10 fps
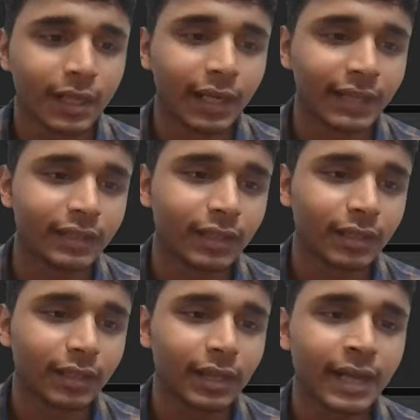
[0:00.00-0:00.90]
like
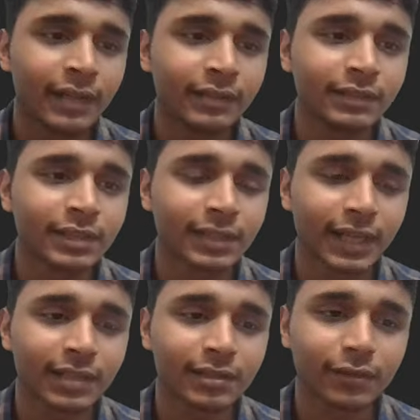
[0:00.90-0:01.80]
the and in this
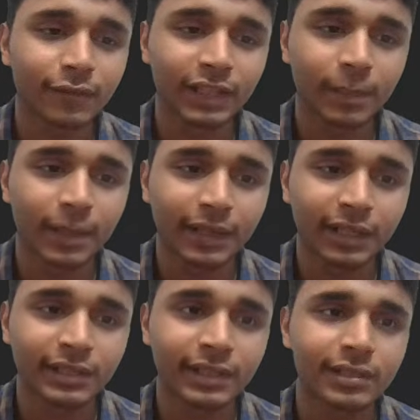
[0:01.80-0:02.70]
case when the
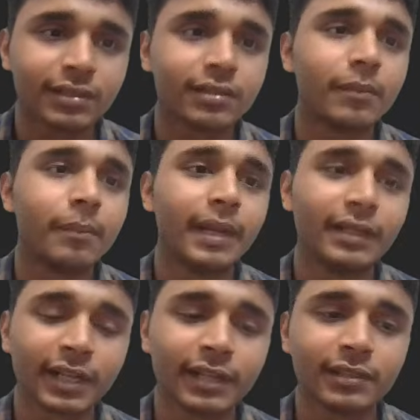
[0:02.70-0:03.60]
matrix
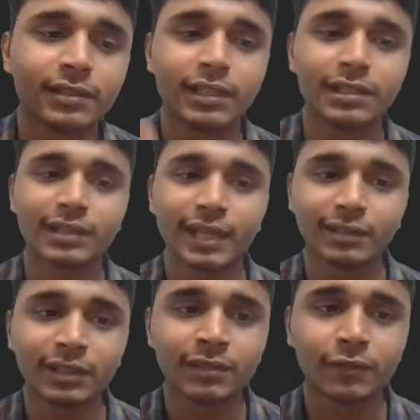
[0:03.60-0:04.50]
is
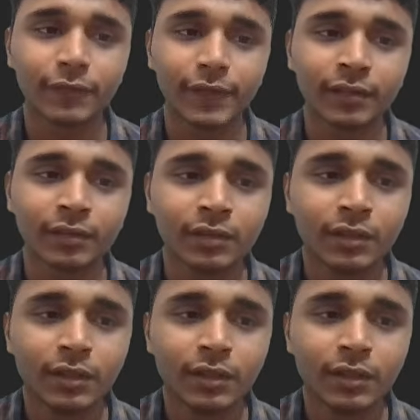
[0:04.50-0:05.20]
like this where